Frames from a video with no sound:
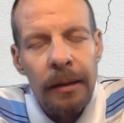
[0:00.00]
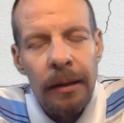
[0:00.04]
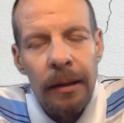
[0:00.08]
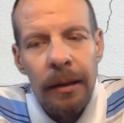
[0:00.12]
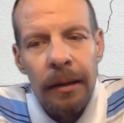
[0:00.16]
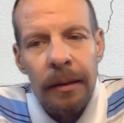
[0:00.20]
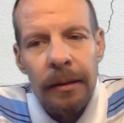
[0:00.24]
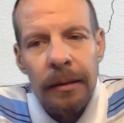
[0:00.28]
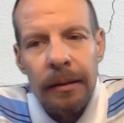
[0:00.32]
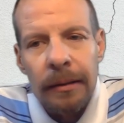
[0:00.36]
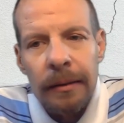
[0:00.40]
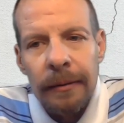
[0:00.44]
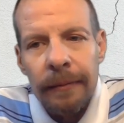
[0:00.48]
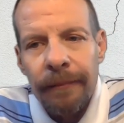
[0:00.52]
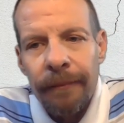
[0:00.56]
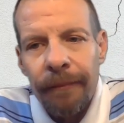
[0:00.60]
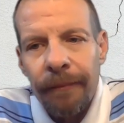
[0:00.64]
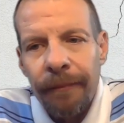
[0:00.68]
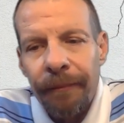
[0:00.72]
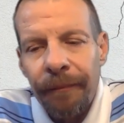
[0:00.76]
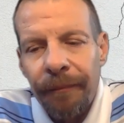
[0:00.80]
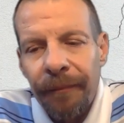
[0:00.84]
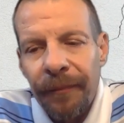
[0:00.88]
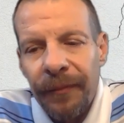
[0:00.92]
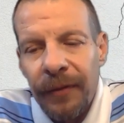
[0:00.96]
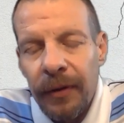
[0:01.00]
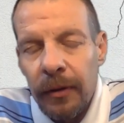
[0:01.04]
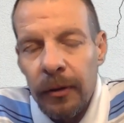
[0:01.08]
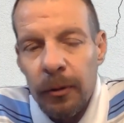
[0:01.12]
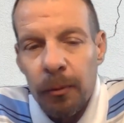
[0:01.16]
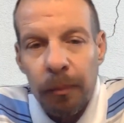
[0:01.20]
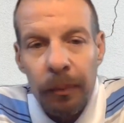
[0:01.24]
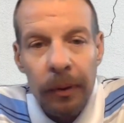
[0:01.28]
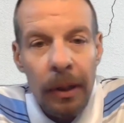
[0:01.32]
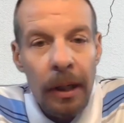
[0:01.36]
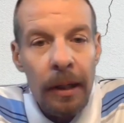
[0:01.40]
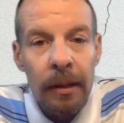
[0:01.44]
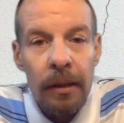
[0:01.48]
It's there's
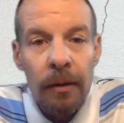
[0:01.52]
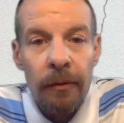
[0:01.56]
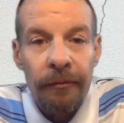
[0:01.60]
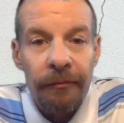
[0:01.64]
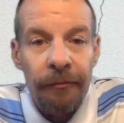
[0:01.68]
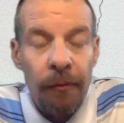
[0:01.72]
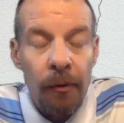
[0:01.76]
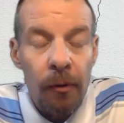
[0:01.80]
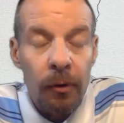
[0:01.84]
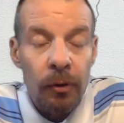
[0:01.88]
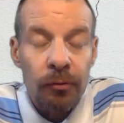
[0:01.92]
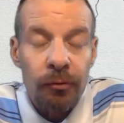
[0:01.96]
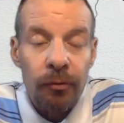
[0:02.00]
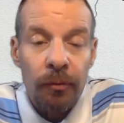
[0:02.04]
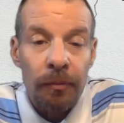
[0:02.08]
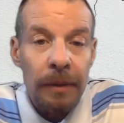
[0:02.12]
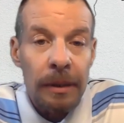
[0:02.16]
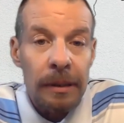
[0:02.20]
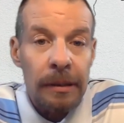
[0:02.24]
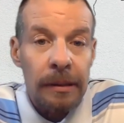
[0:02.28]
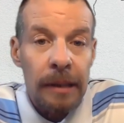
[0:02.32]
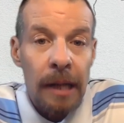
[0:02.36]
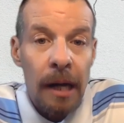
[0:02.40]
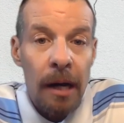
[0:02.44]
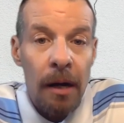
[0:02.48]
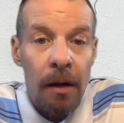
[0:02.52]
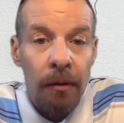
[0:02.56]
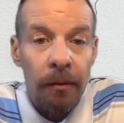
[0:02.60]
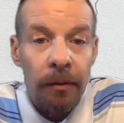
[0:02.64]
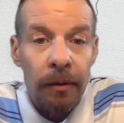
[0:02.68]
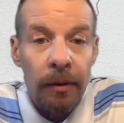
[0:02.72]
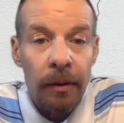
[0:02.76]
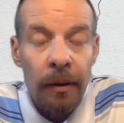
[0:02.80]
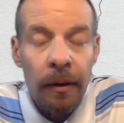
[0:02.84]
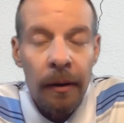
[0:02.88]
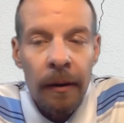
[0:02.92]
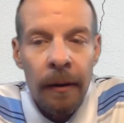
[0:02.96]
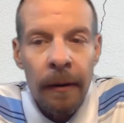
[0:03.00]
plenty of folks from the South
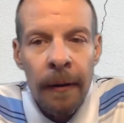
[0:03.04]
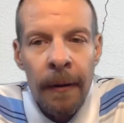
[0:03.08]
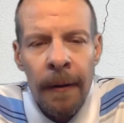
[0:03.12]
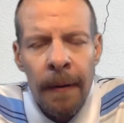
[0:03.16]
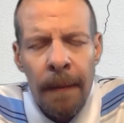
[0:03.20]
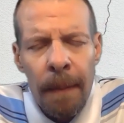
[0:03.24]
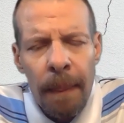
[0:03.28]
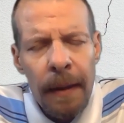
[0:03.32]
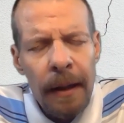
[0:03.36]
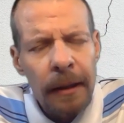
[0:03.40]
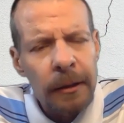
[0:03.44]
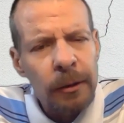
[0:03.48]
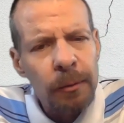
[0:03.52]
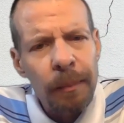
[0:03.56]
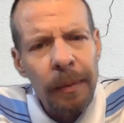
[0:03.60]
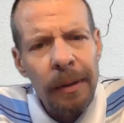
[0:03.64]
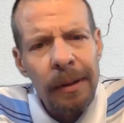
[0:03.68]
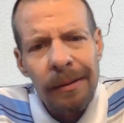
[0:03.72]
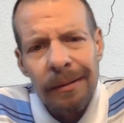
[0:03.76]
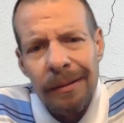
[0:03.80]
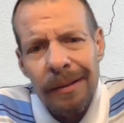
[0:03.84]
that speak.